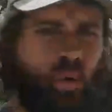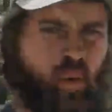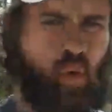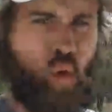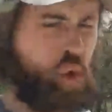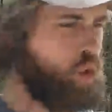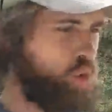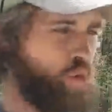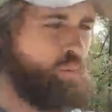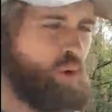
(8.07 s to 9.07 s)

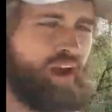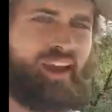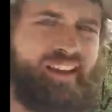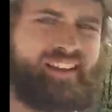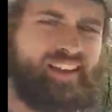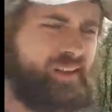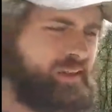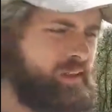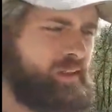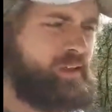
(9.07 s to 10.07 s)
Ooh, boy.
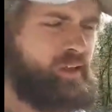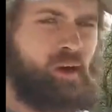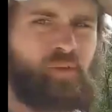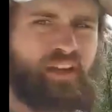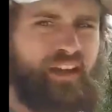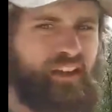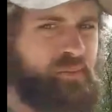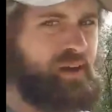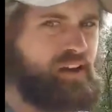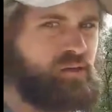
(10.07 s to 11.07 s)
He almost got clipped
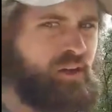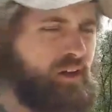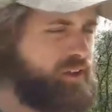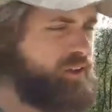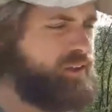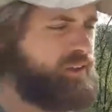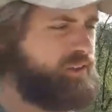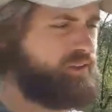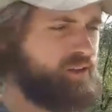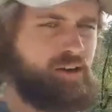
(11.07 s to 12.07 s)
by a truck.
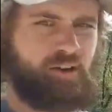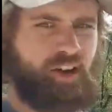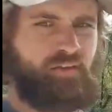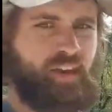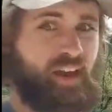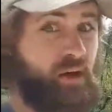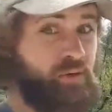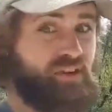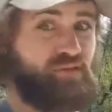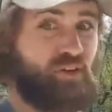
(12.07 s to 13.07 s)
So good thing I
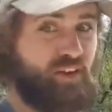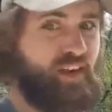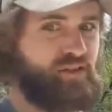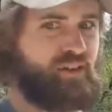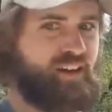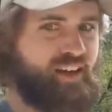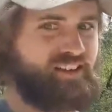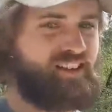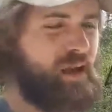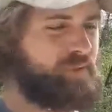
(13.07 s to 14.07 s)
was in front of that truck and I
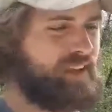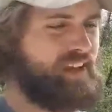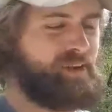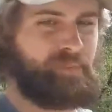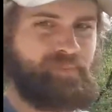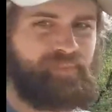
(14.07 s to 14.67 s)
stopped to get him.